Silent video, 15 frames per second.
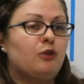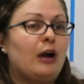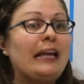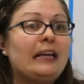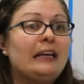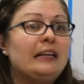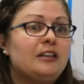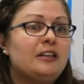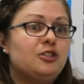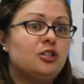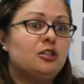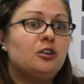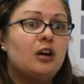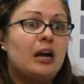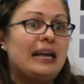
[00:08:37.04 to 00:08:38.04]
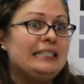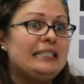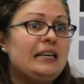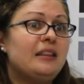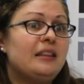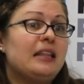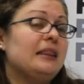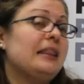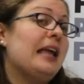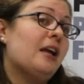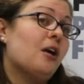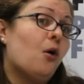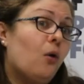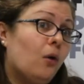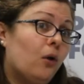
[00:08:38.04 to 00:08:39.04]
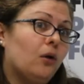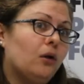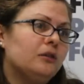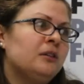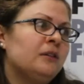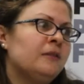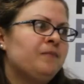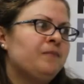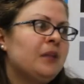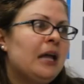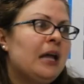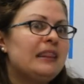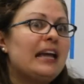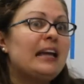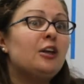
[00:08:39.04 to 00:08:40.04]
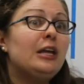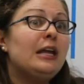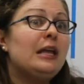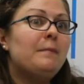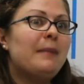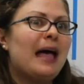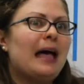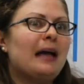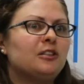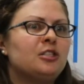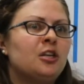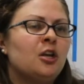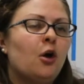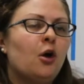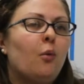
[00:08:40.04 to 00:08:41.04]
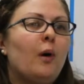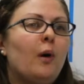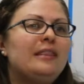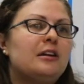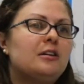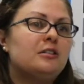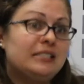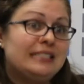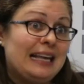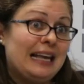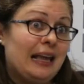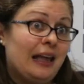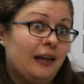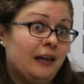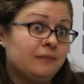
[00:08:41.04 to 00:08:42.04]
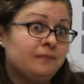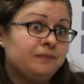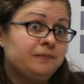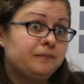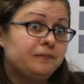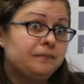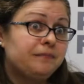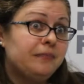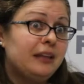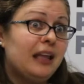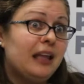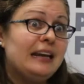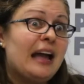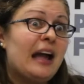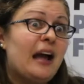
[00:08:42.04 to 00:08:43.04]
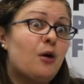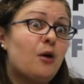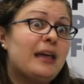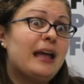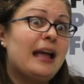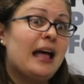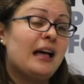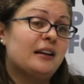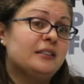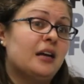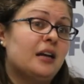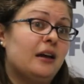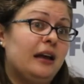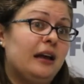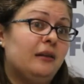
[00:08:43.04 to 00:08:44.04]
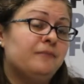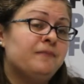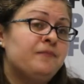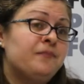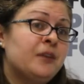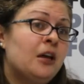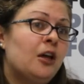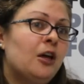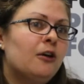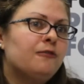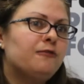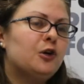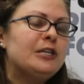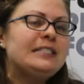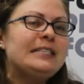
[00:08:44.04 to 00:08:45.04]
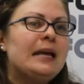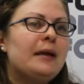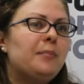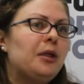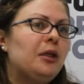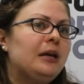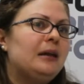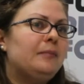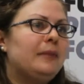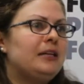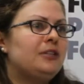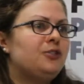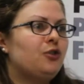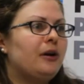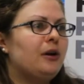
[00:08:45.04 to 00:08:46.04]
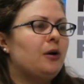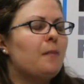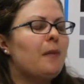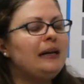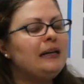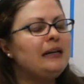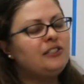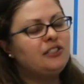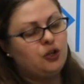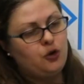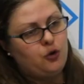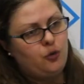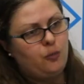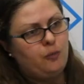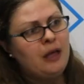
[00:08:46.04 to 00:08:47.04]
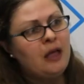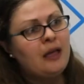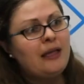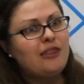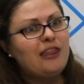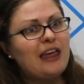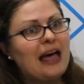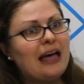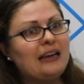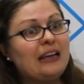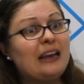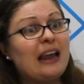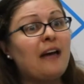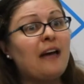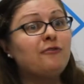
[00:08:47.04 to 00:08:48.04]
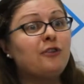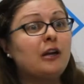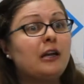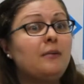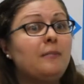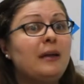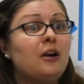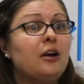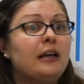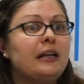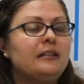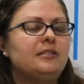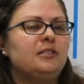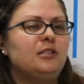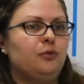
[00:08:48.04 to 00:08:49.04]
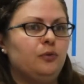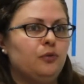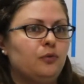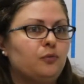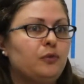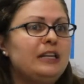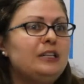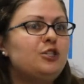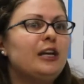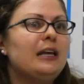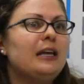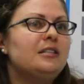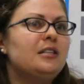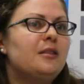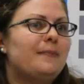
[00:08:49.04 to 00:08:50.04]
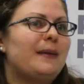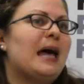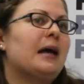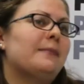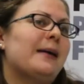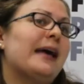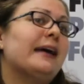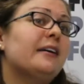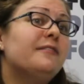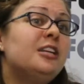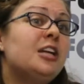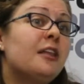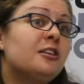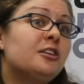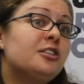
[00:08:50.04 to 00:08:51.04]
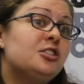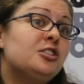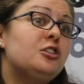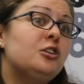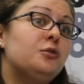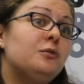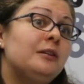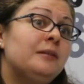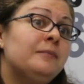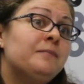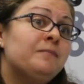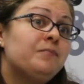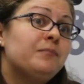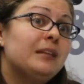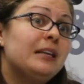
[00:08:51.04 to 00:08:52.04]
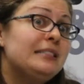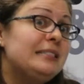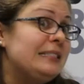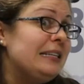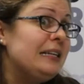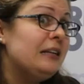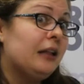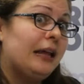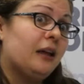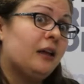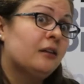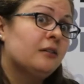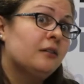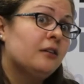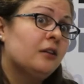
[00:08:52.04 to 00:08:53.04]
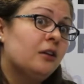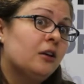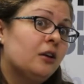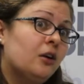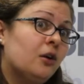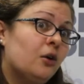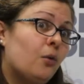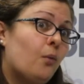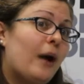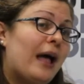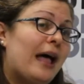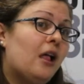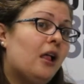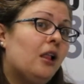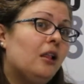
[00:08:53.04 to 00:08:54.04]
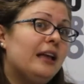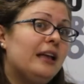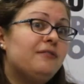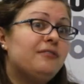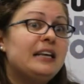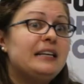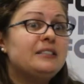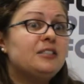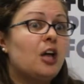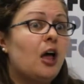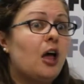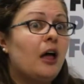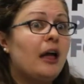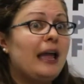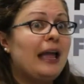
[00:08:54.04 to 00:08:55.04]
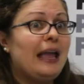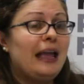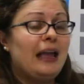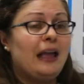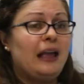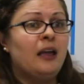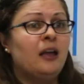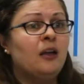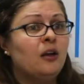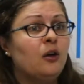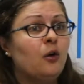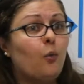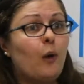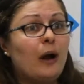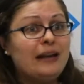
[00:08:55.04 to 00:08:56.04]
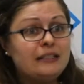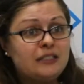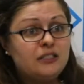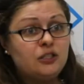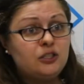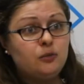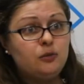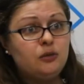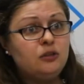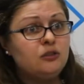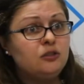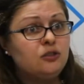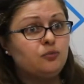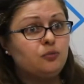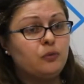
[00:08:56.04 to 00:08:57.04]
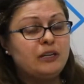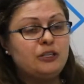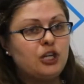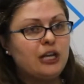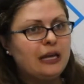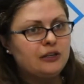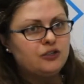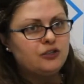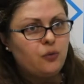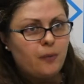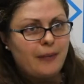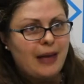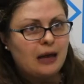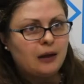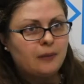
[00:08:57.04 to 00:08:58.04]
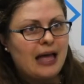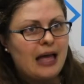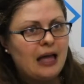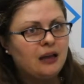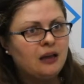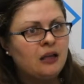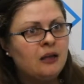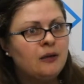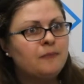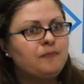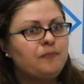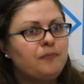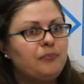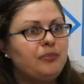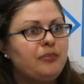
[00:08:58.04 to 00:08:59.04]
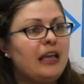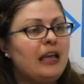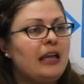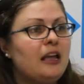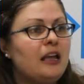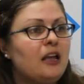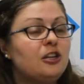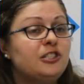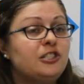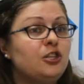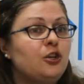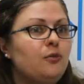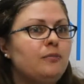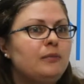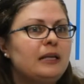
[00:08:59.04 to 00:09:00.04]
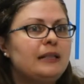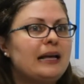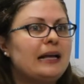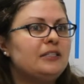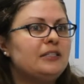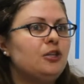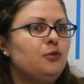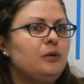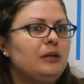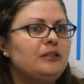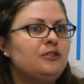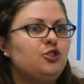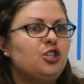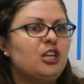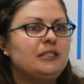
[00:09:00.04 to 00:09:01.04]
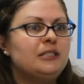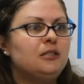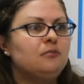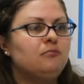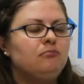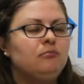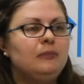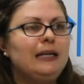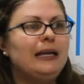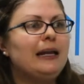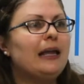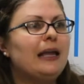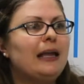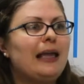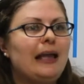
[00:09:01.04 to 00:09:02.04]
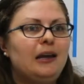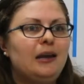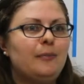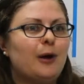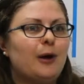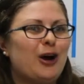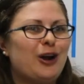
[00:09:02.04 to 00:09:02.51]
recognition or idea that they hold that could impact what they're seeing and how they act on it. For example, an administrator might assume that an African American student reaching into the backpack of another student is stealing. Well, if they saw a white student reaching into a backpack, they assume that that student is just getting a candy